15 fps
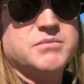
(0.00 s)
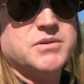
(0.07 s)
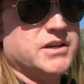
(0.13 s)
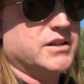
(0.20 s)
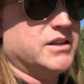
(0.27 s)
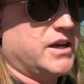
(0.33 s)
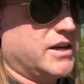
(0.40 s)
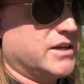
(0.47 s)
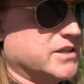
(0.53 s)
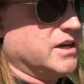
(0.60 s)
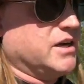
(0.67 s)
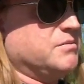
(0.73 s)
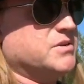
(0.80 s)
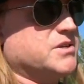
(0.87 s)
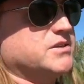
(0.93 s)
but a lot of
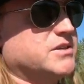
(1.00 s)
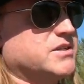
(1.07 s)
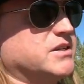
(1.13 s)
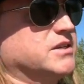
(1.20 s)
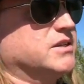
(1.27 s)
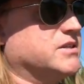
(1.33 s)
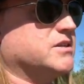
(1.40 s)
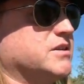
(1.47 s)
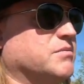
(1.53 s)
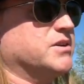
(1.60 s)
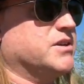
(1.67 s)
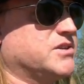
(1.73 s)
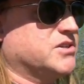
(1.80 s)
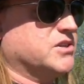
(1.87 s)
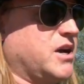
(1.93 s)
times you'll see that
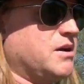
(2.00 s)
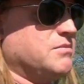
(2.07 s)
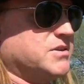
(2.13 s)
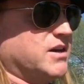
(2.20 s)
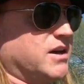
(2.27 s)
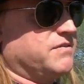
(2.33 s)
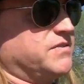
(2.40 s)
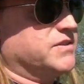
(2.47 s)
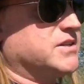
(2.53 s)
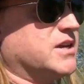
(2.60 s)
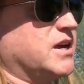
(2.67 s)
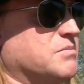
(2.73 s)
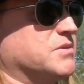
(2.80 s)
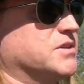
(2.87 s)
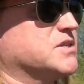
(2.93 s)
somebody's chopped off the
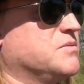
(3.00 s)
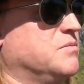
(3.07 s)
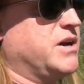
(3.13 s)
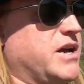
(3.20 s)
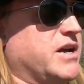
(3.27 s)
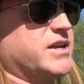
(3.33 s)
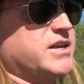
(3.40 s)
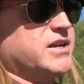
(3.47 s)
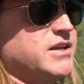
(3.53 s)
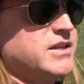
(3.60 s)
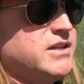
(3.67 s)
top of the spike.